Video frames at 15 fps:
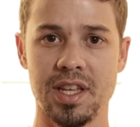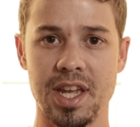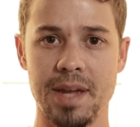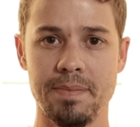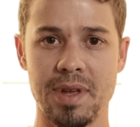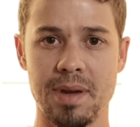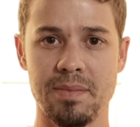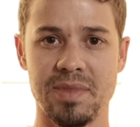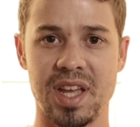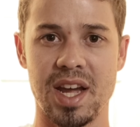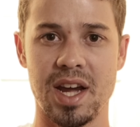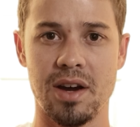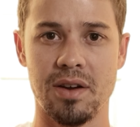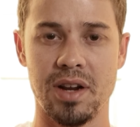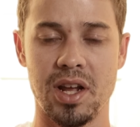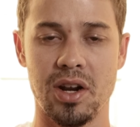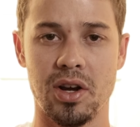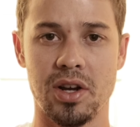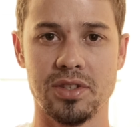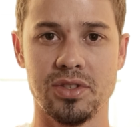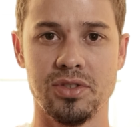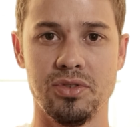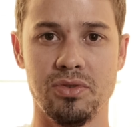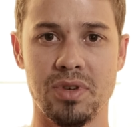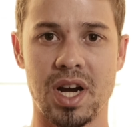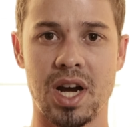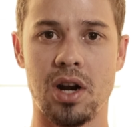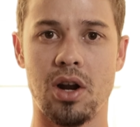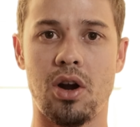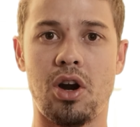Keep them down, and also do
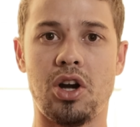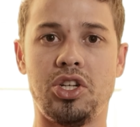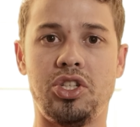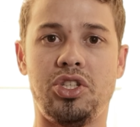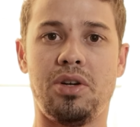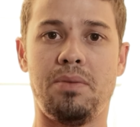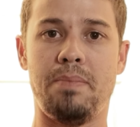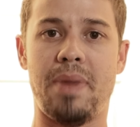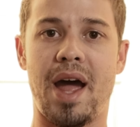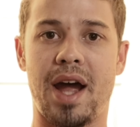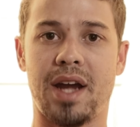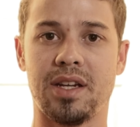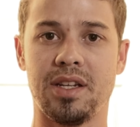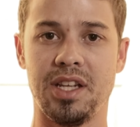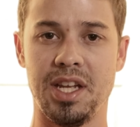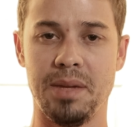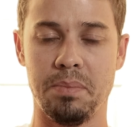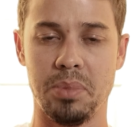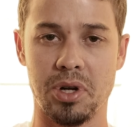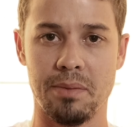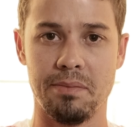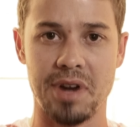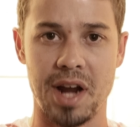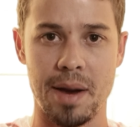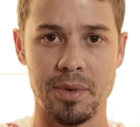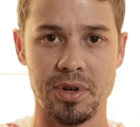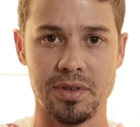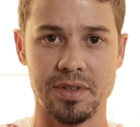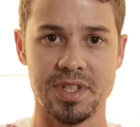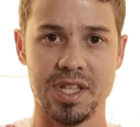not arch your back. Keep your
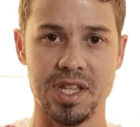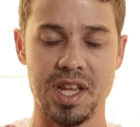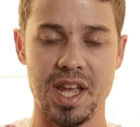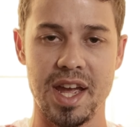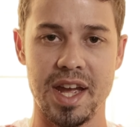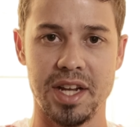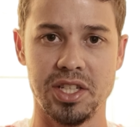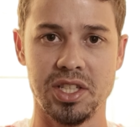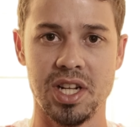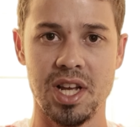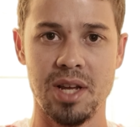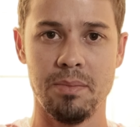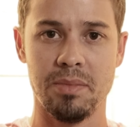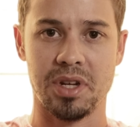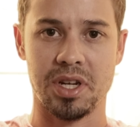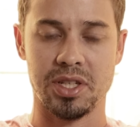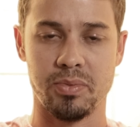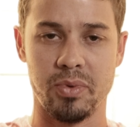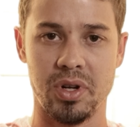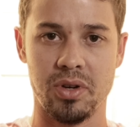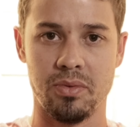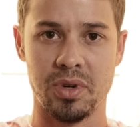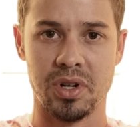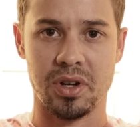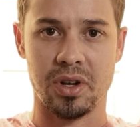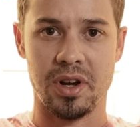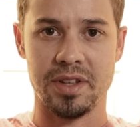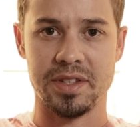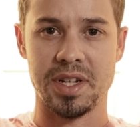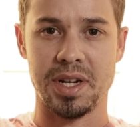abdominals engaged, because we don't want to
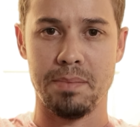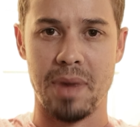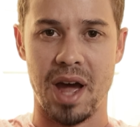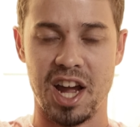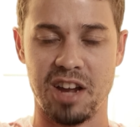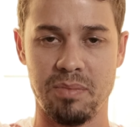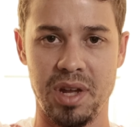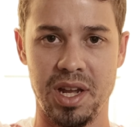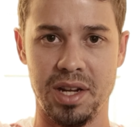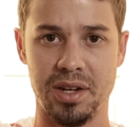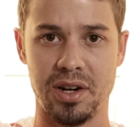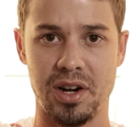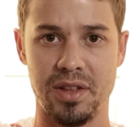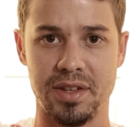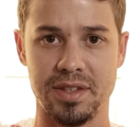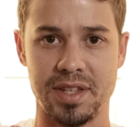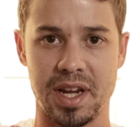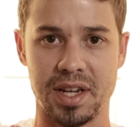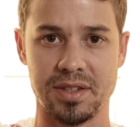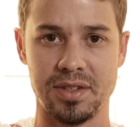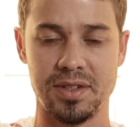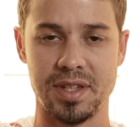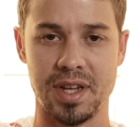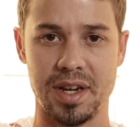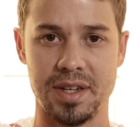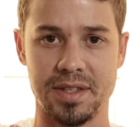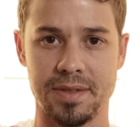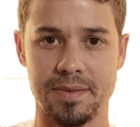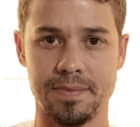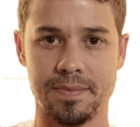cause any back pain during this
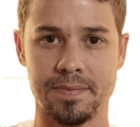exercise.